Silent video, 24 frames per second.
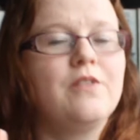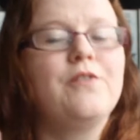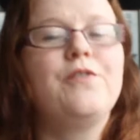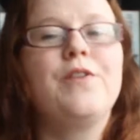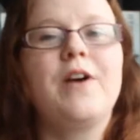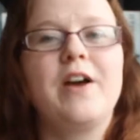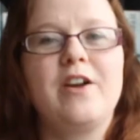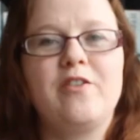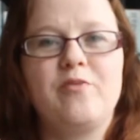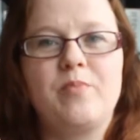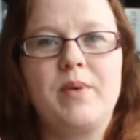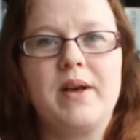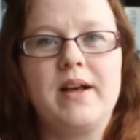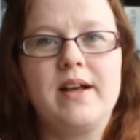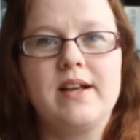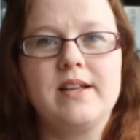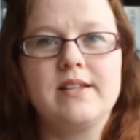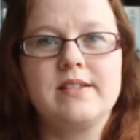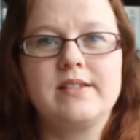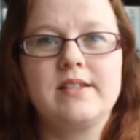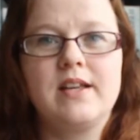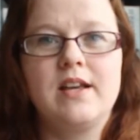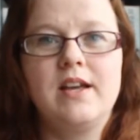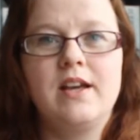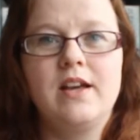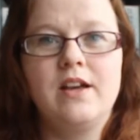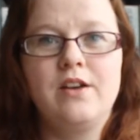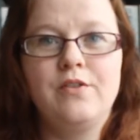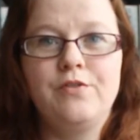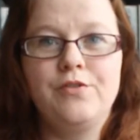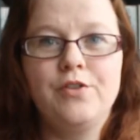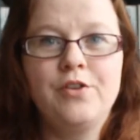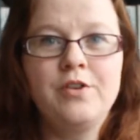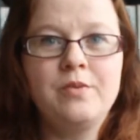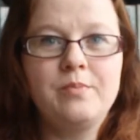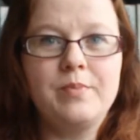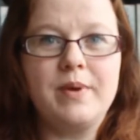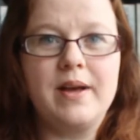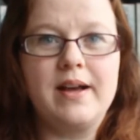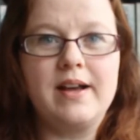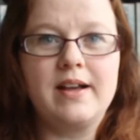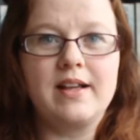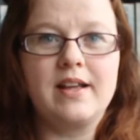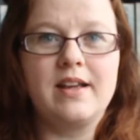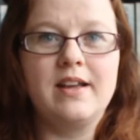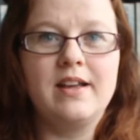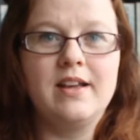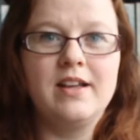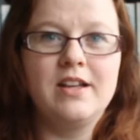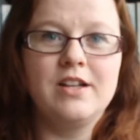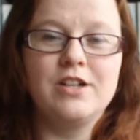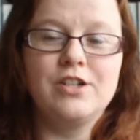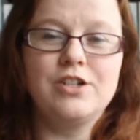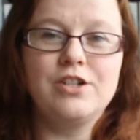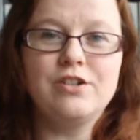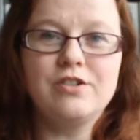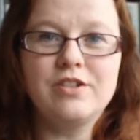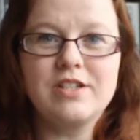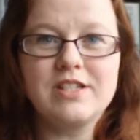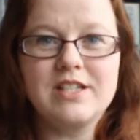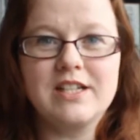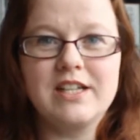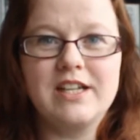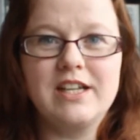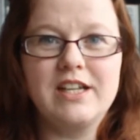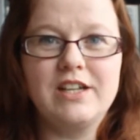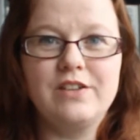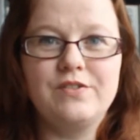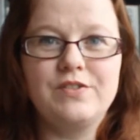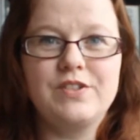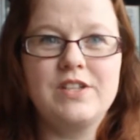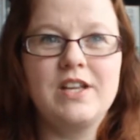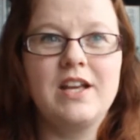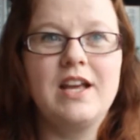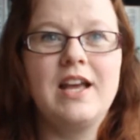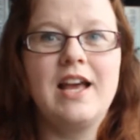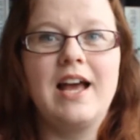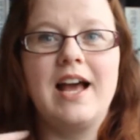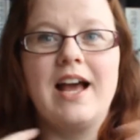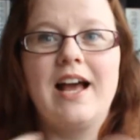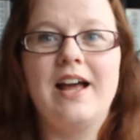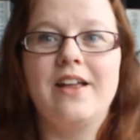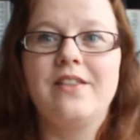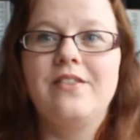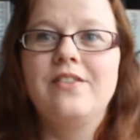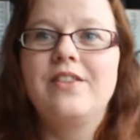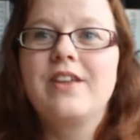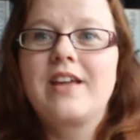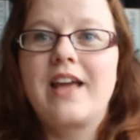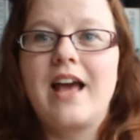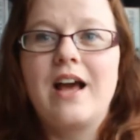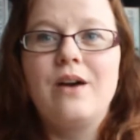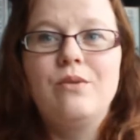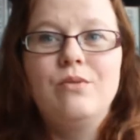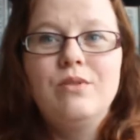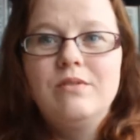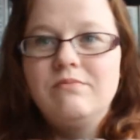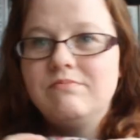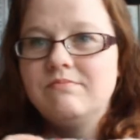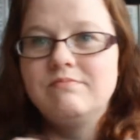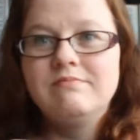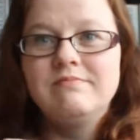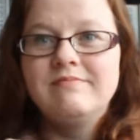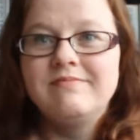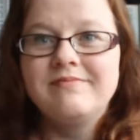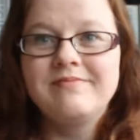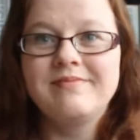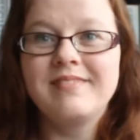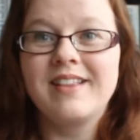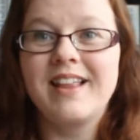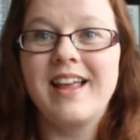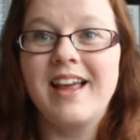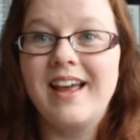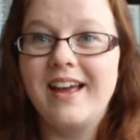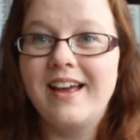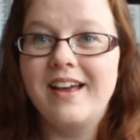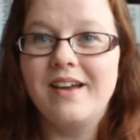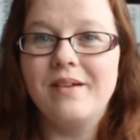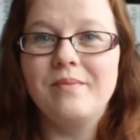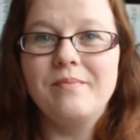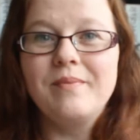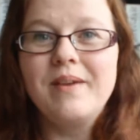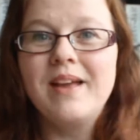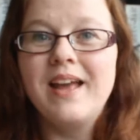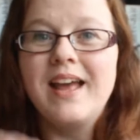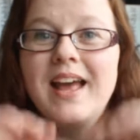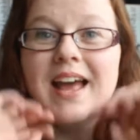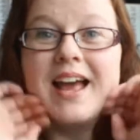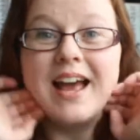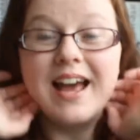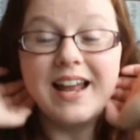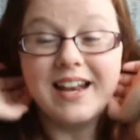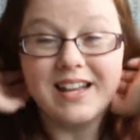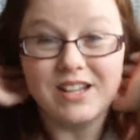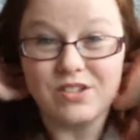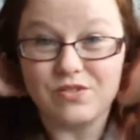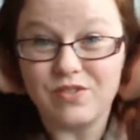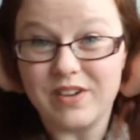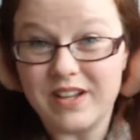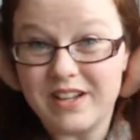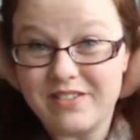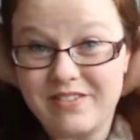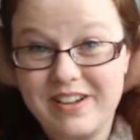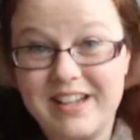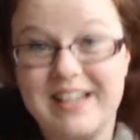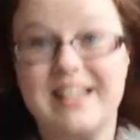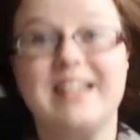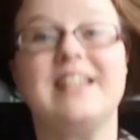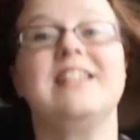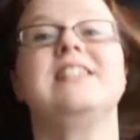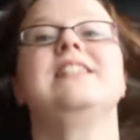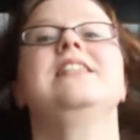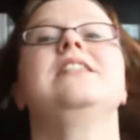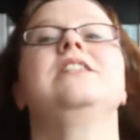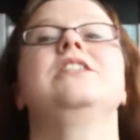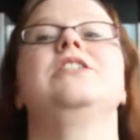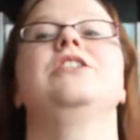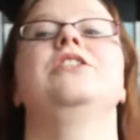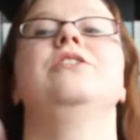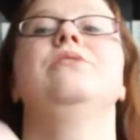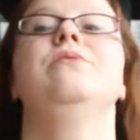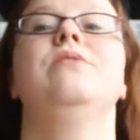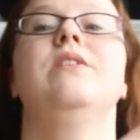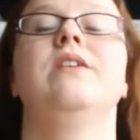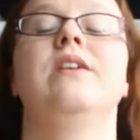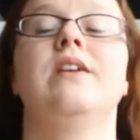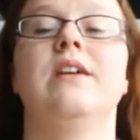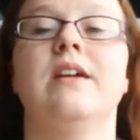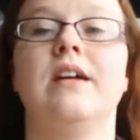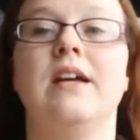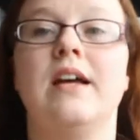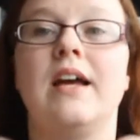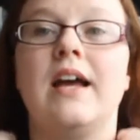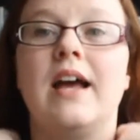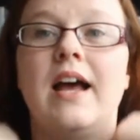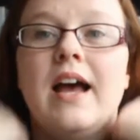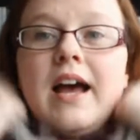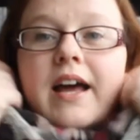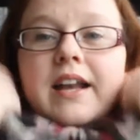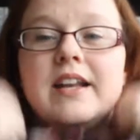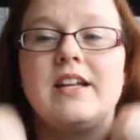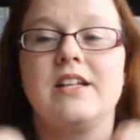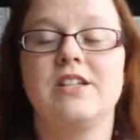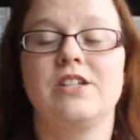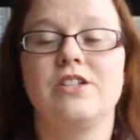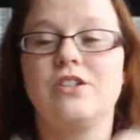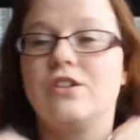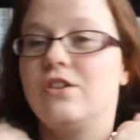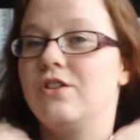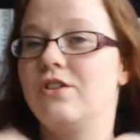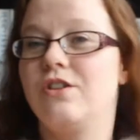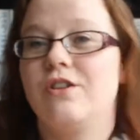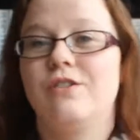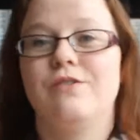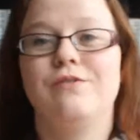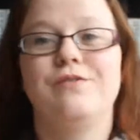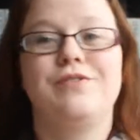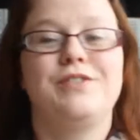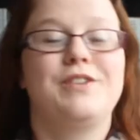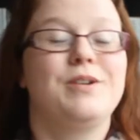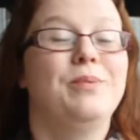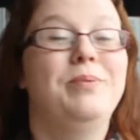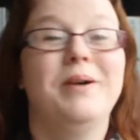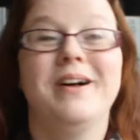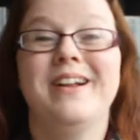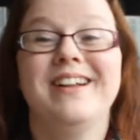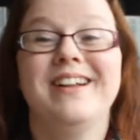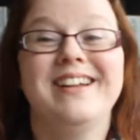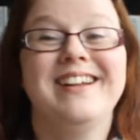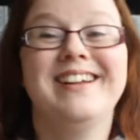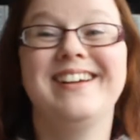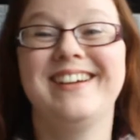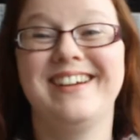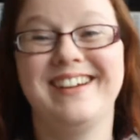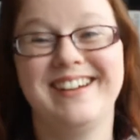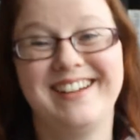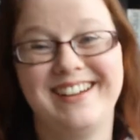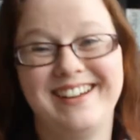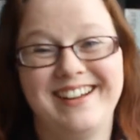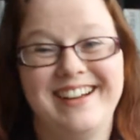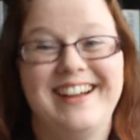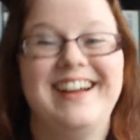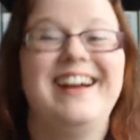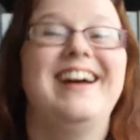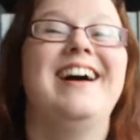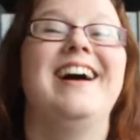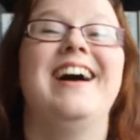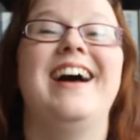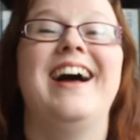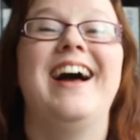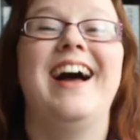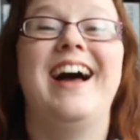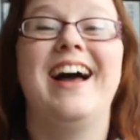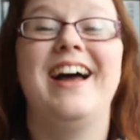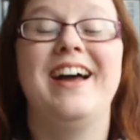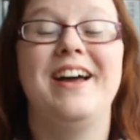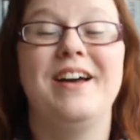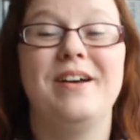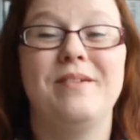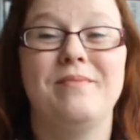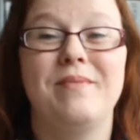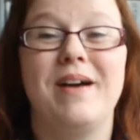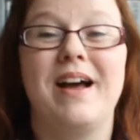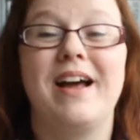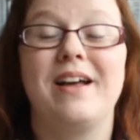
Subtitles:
5 parts, front, back, 2 sleeves and the cowl, and it's really, really easy to do and it's so comfortable. I'm